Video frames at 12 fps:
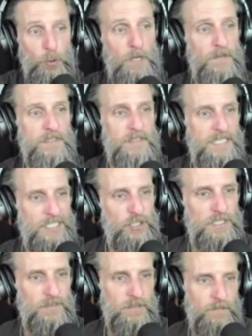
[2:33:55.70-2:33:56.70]
the
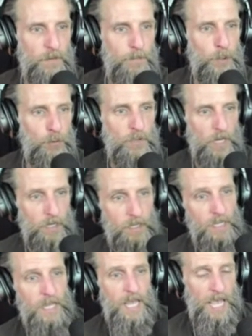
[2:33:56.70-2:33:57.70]
teachings of the Buddha
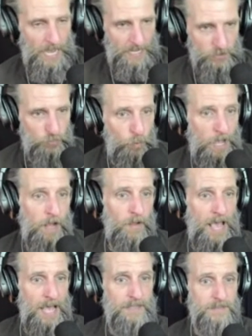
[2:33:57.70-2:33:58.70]
as well
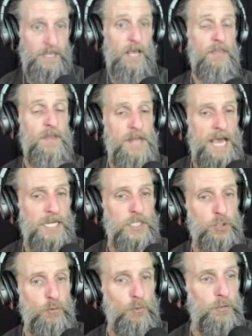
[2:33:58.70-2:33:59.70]
as the
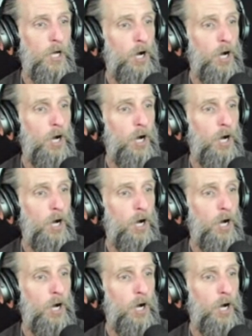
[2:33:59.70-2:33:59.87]
natural law